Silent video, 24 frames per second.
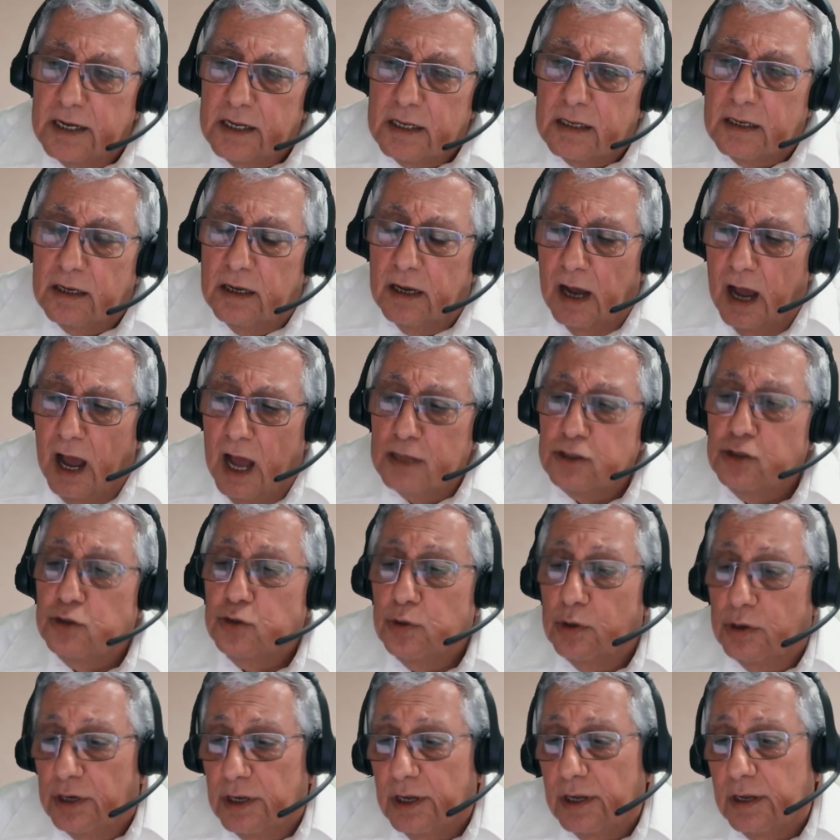It
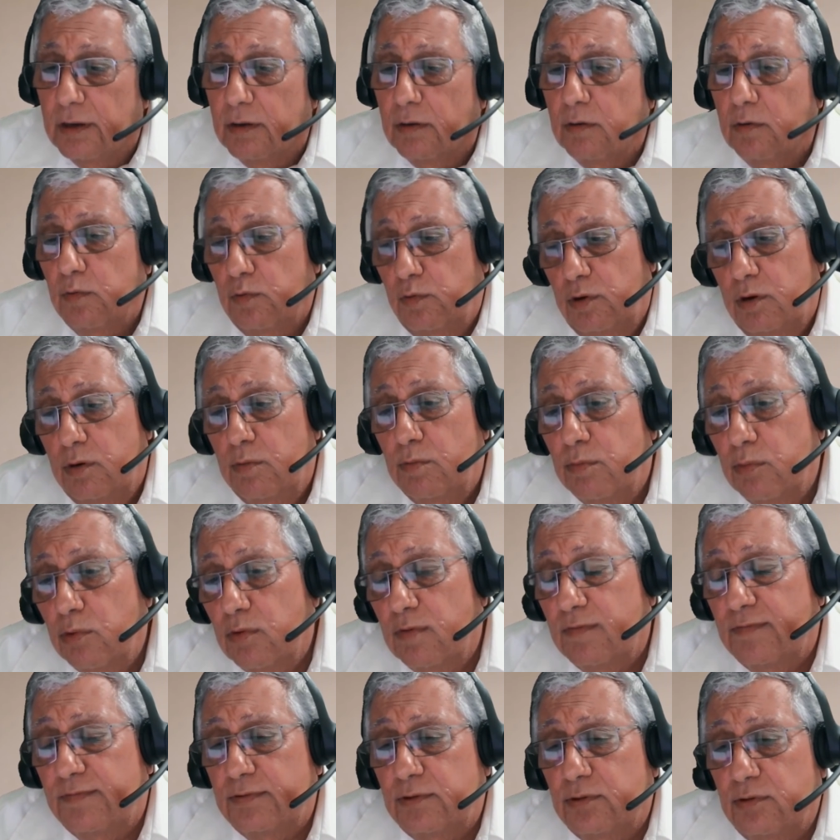gradually will
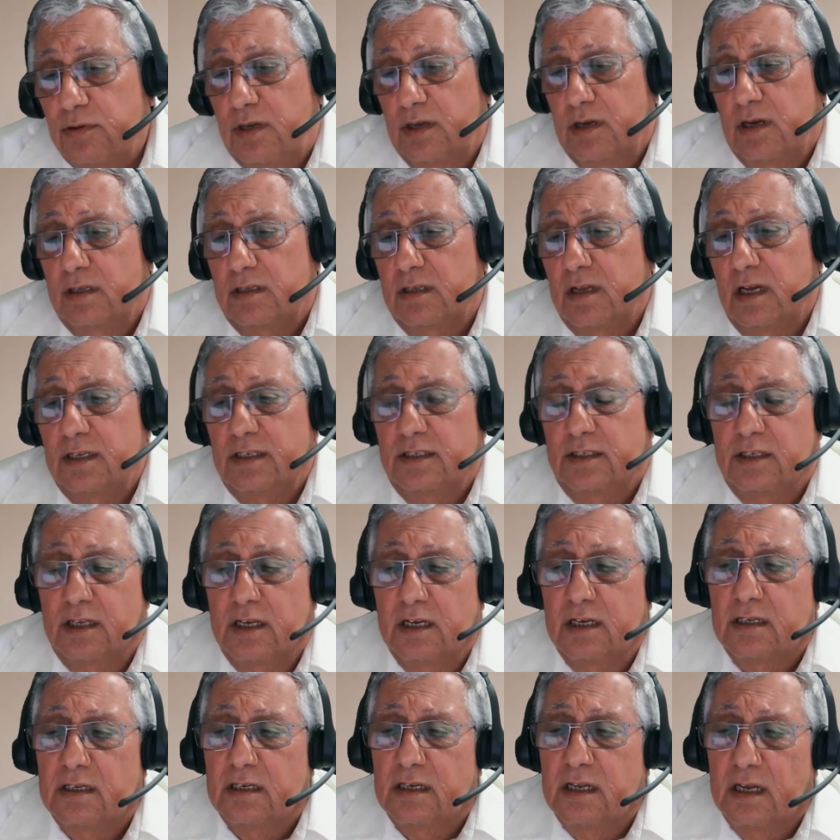move to that. I
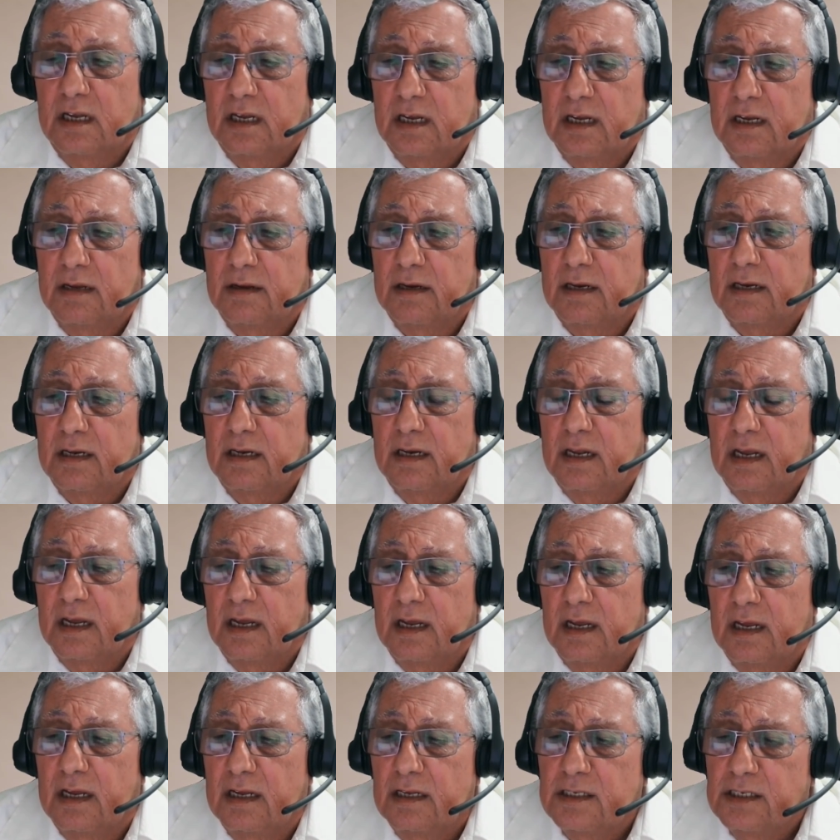think the
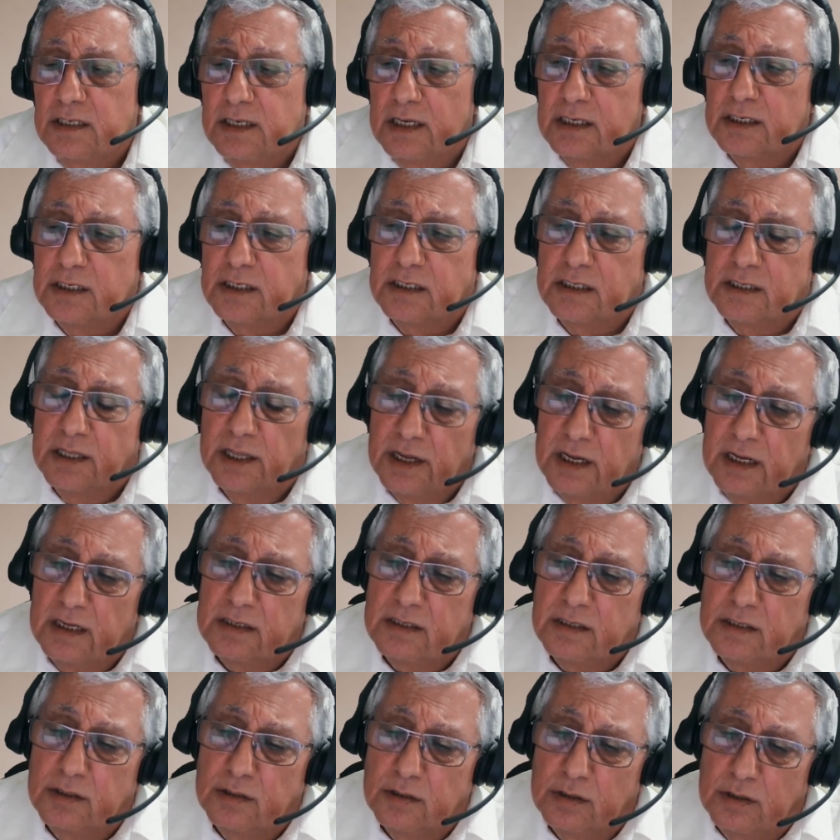easiest
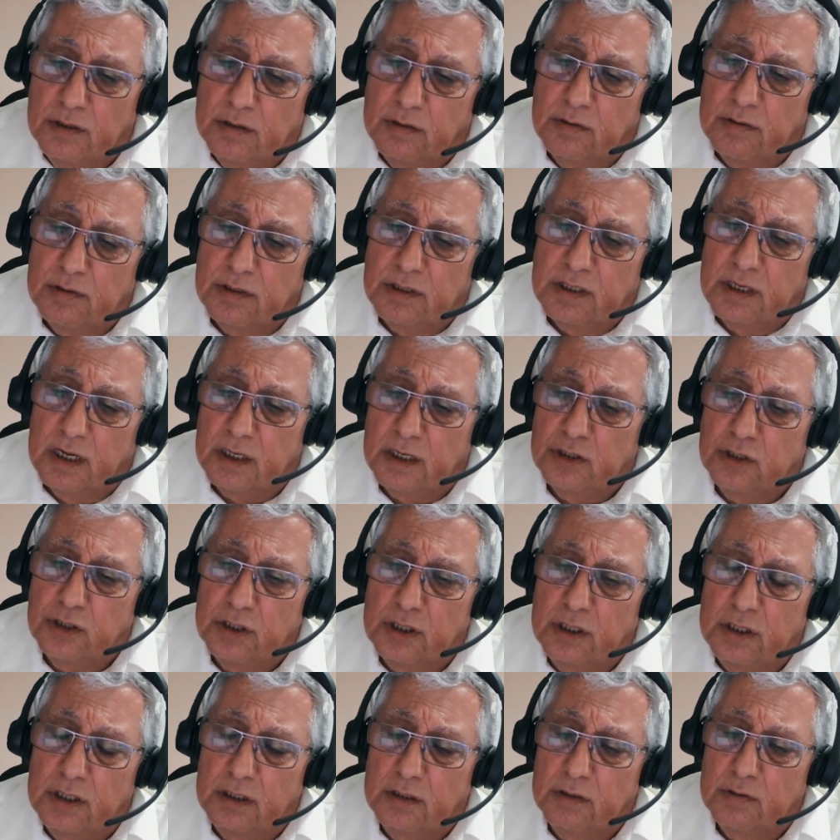things to do is
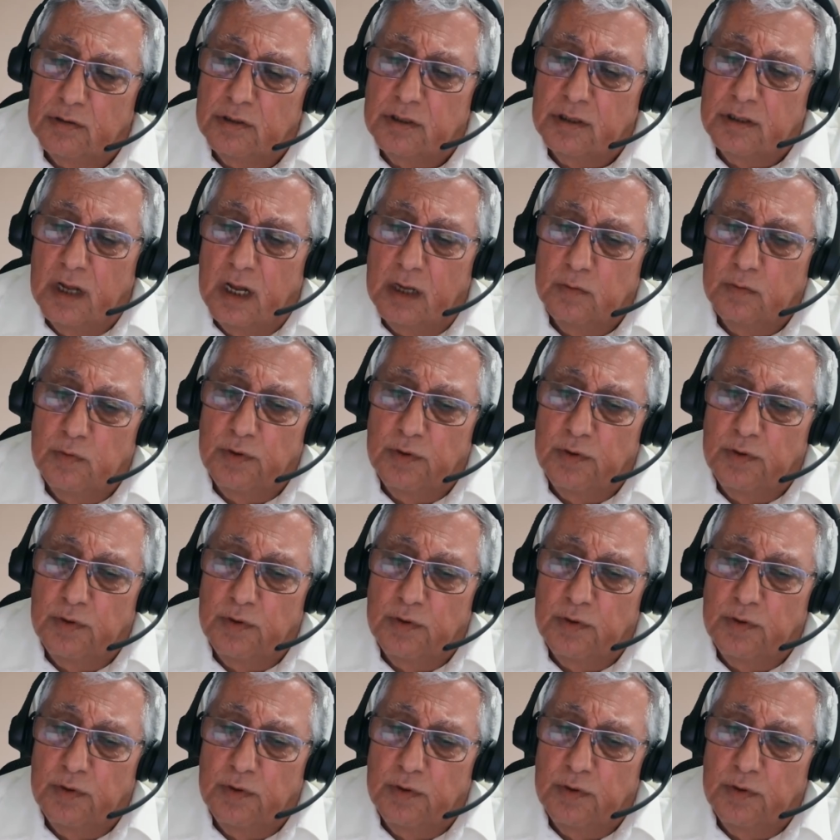actually to start